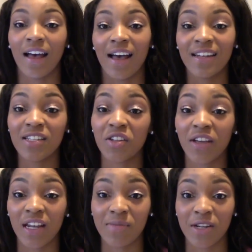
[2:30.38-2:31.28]
I
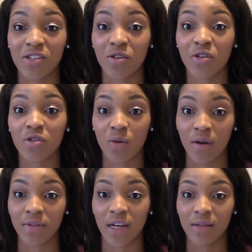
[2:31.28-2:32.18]
dislocated my shoulder
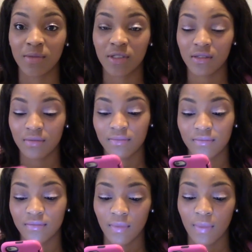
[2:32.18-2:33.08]
12 times.
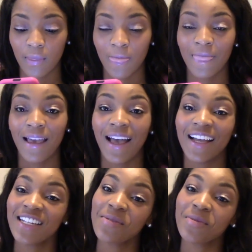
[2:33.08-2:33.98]
I
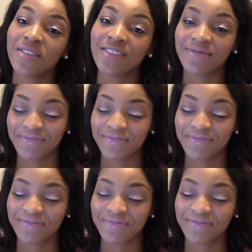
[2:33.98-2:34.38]
could tumble.